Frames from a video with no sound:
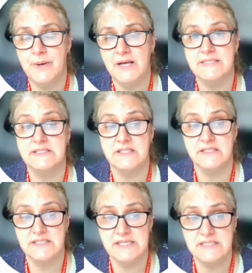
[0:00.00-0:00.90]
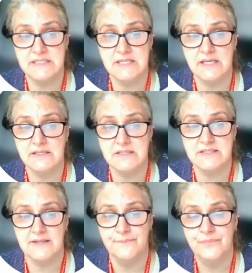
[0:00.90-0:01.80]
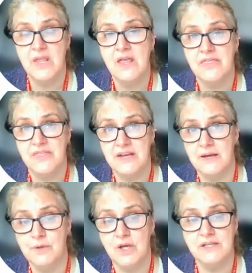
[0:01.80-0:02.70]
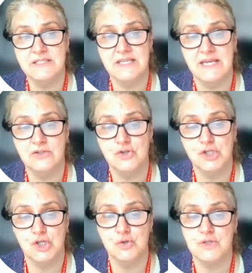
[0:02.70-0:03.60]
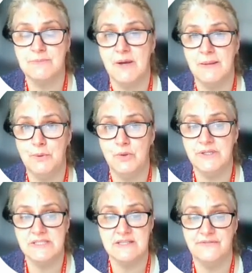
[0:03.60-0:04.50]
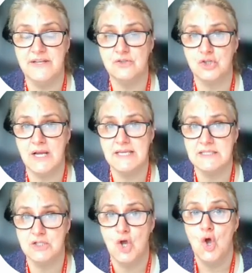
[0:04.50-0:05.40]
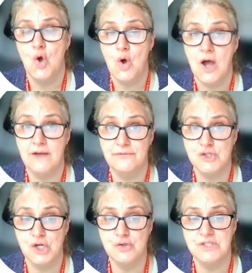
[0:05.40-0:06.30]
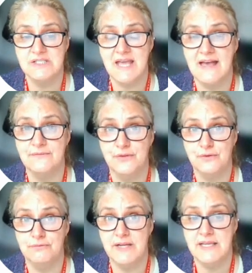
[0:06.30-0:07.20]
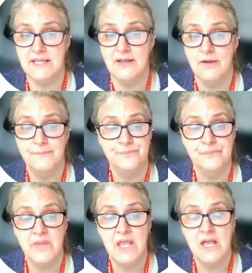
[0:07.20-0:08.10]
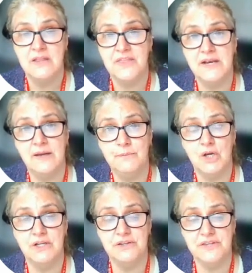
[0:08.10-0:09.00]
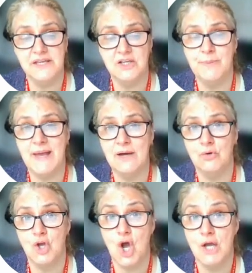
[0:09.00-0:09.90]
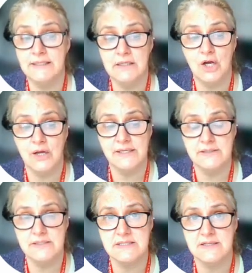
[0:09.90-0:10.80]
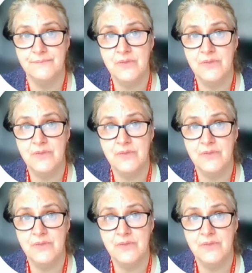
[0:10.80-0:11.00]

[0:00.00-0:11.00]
going to have a brief case study, followed by statistics. Then I'm going to introduce my points of interest. I've chosen to have 3.